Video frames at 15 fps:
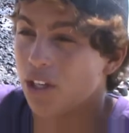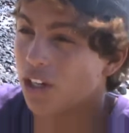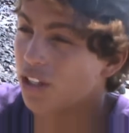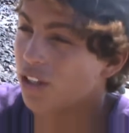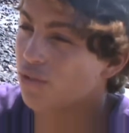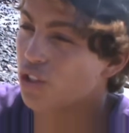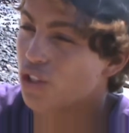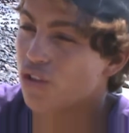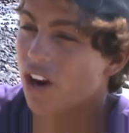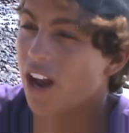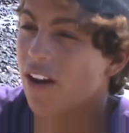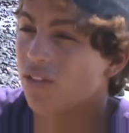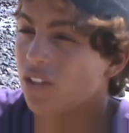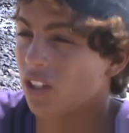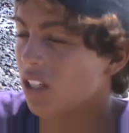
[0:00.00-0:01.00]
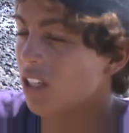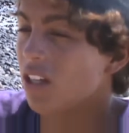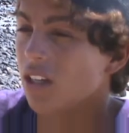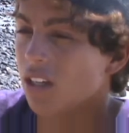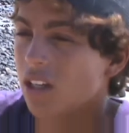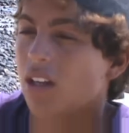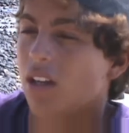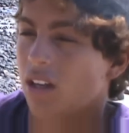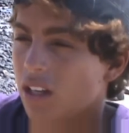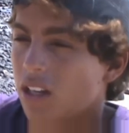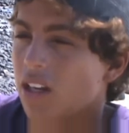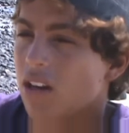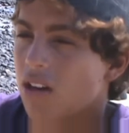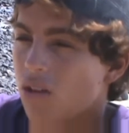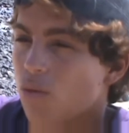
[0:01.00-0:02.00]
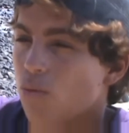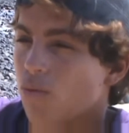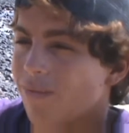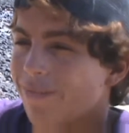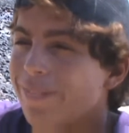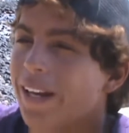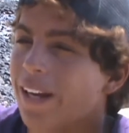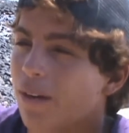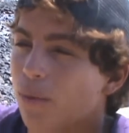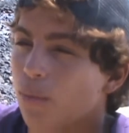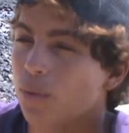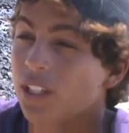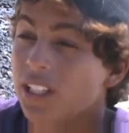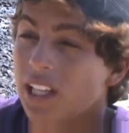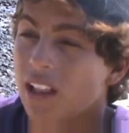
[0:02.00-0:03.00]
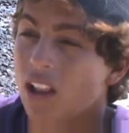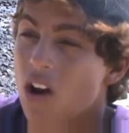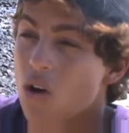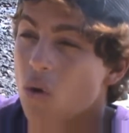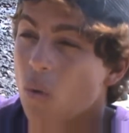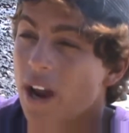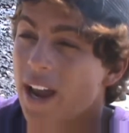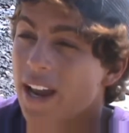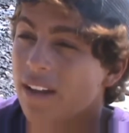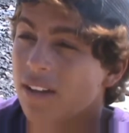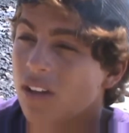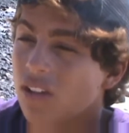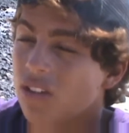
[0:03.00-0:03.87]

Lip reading: You know, you have to travel, you know, really a long way.